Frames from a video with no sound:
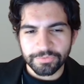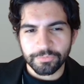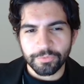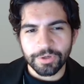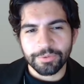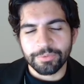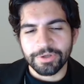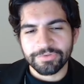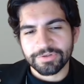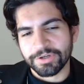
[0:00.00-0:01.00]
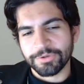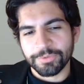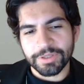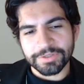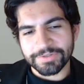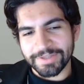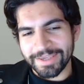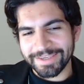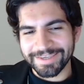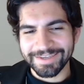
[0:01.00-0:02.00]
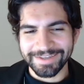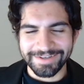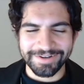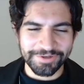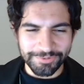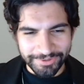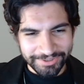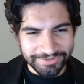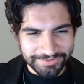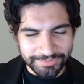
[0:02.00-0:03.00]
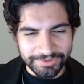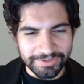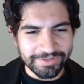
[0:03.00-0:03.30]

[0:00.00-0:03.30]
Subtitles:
what risk are you willing to take, and are you willing to put,